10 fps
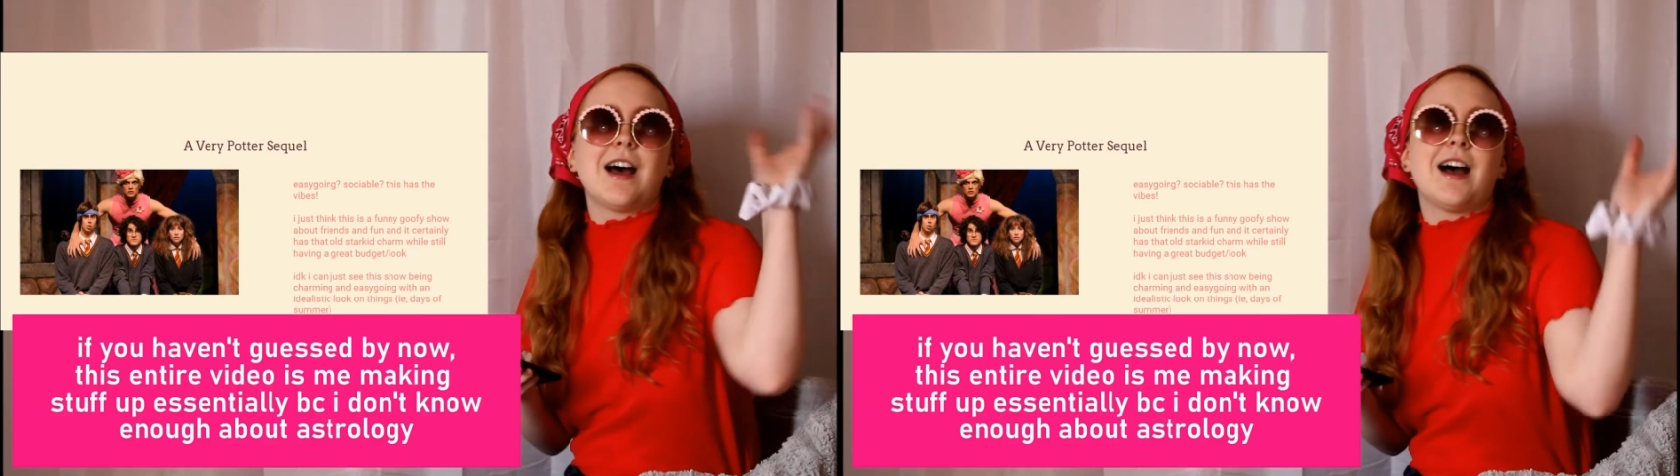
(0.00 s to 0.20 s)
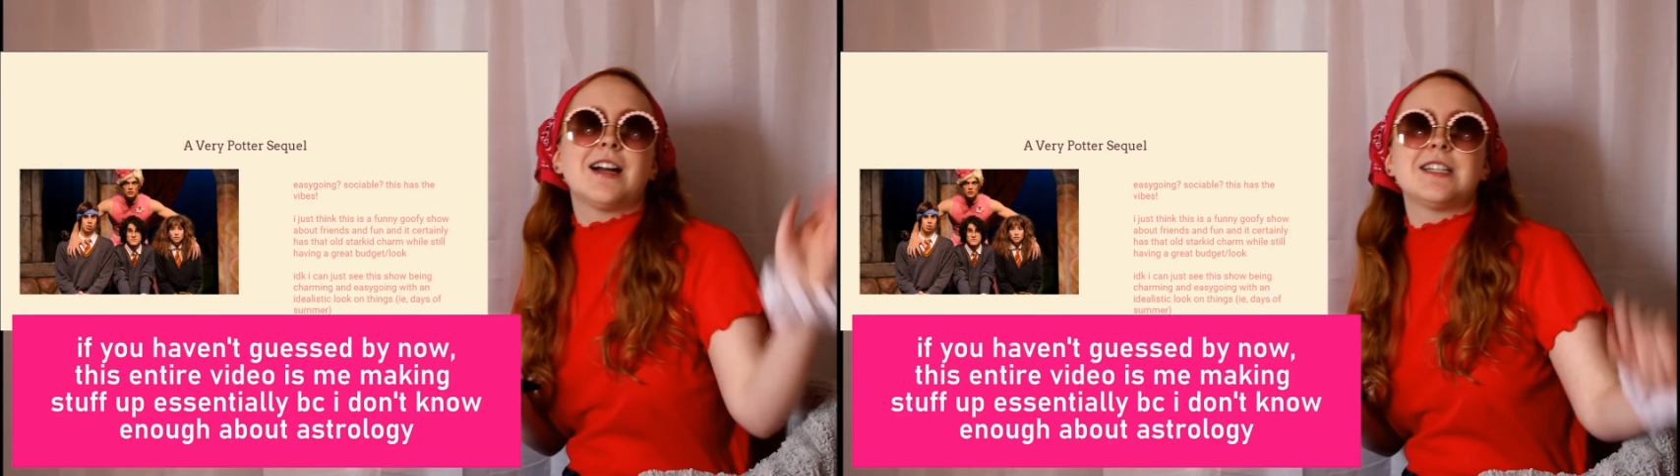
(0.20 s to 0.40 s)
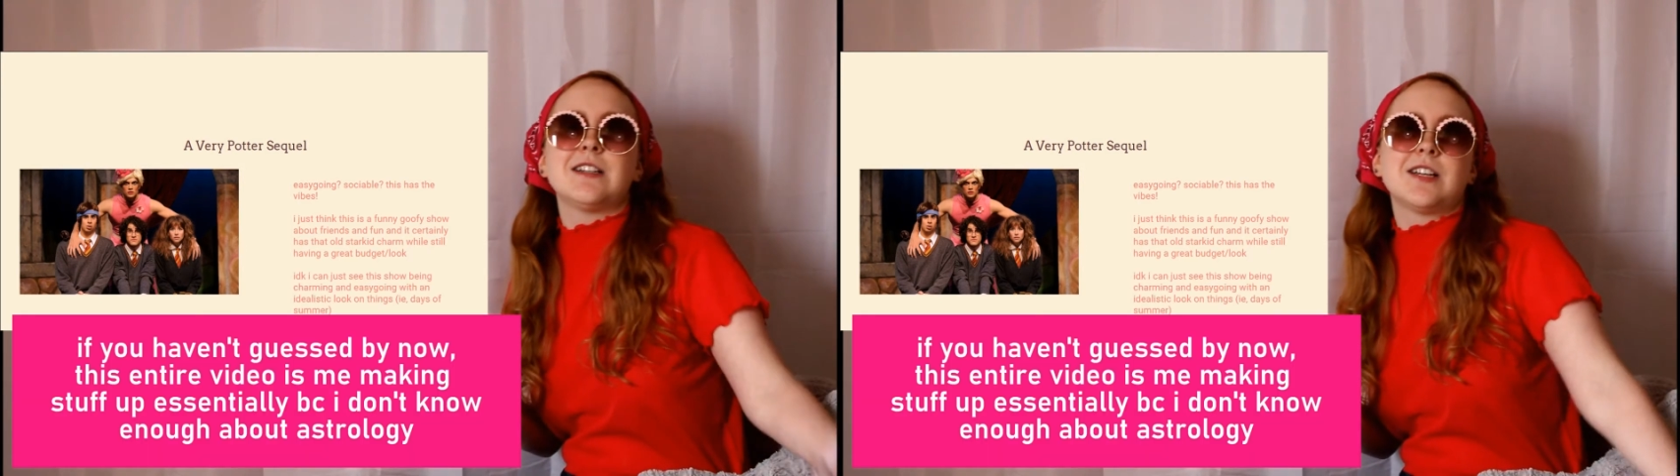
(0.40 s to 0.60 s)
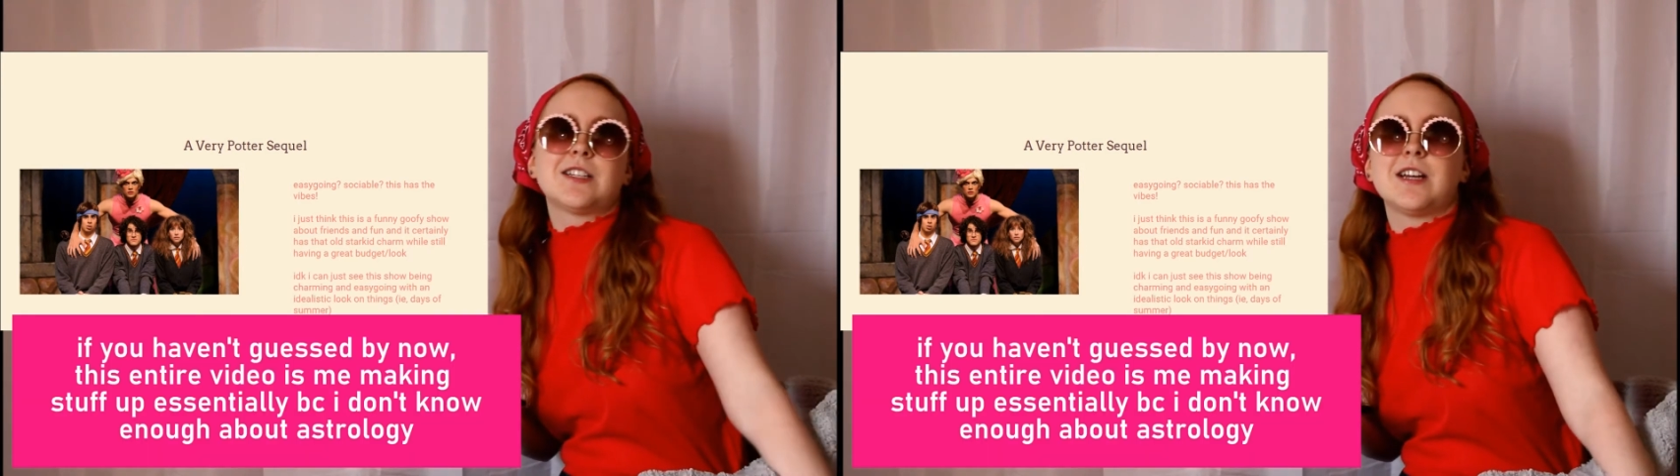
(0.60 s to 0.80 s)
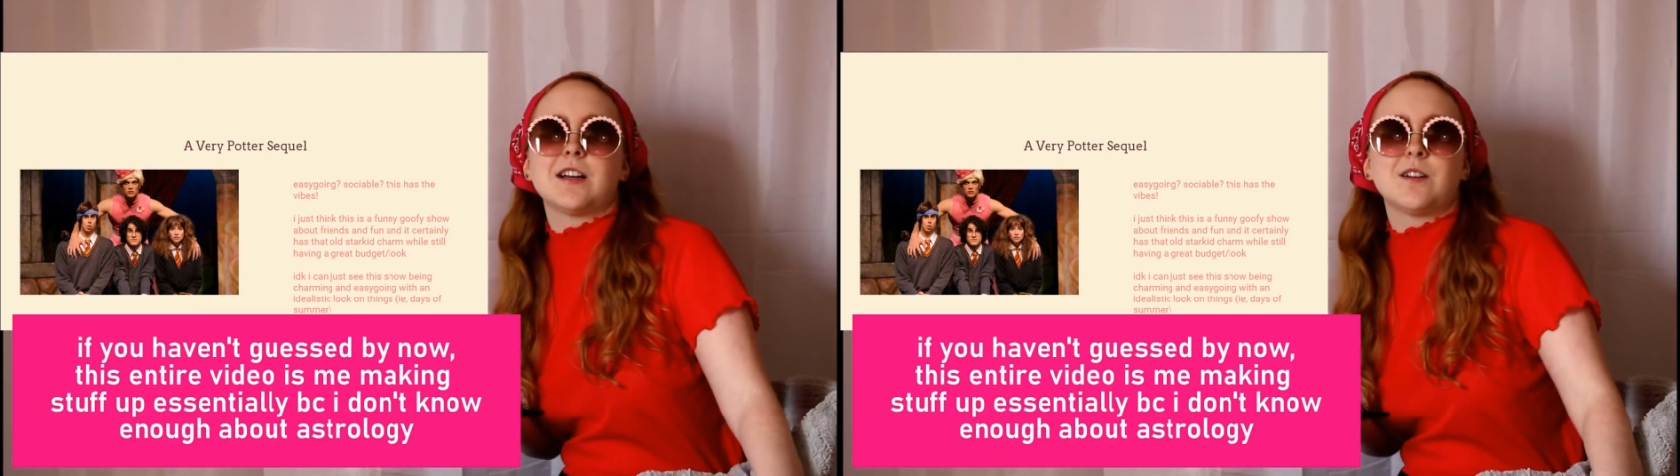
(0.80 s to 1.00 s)
that
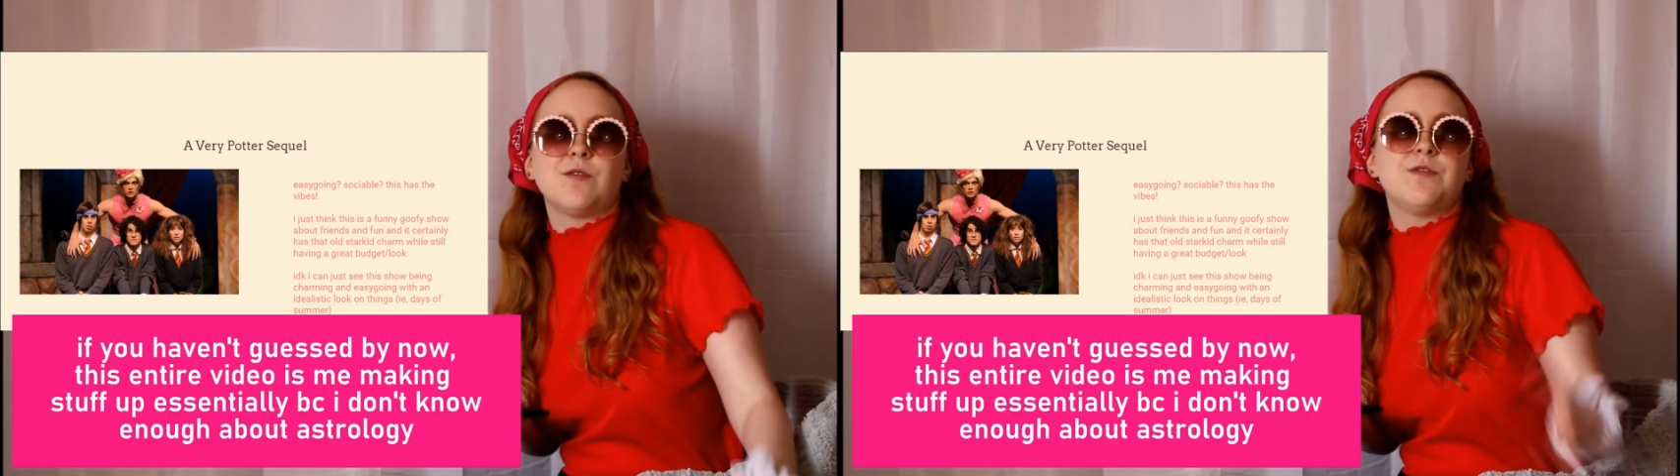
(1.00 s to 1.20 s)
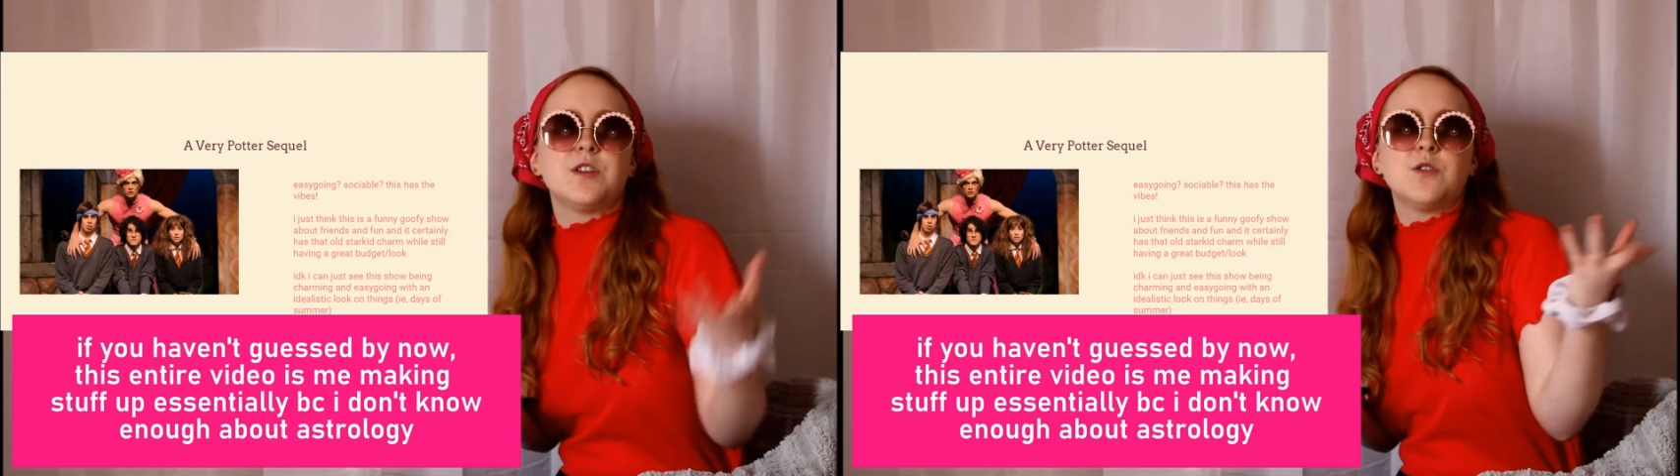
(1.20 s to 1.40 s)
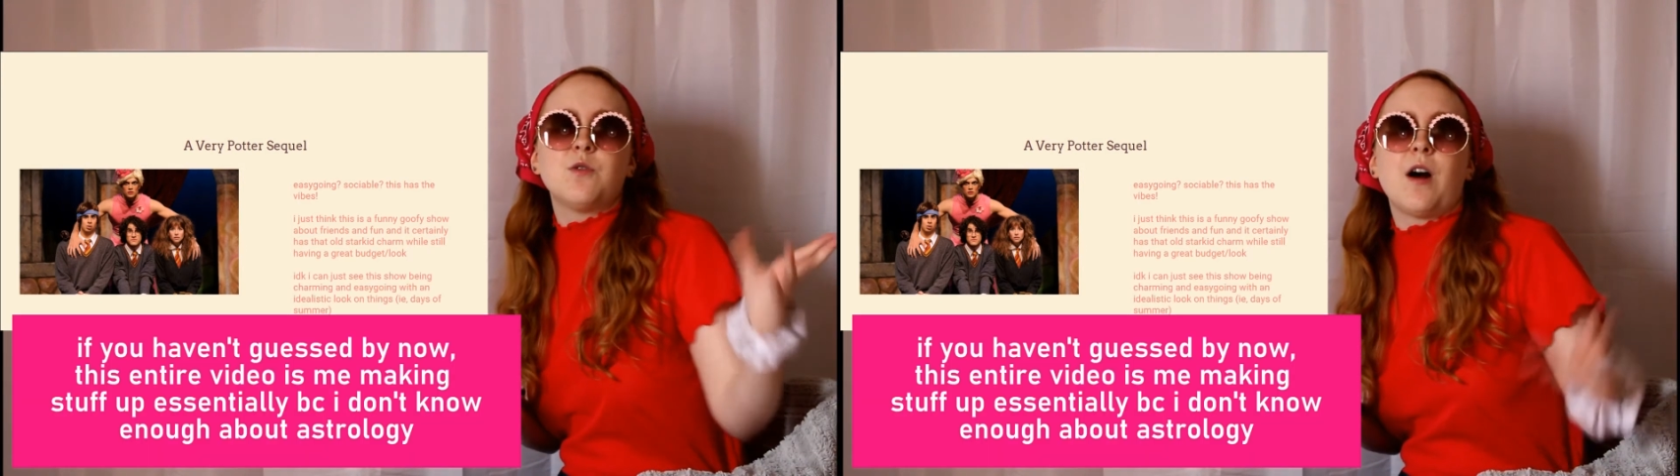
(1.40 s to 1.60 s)
idealistic view